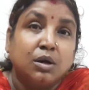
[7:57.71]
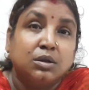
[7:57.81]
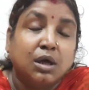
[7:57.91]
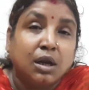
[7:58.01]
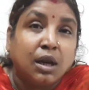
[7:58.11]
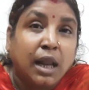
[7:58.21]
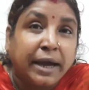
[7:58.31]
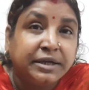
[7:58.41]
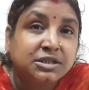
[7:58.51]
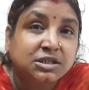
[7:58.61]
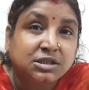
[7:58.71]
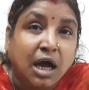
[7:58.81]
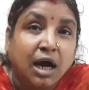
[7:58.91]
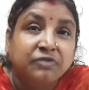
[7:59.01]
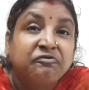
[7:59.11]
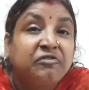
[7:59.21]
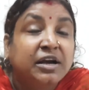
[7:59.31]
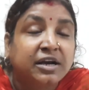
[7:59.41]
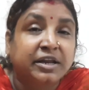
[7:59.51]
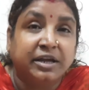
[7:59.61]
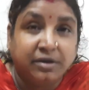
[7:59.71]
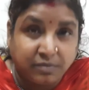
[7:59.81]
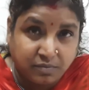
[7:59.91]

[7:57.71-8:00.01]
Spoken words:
The lights start flickering.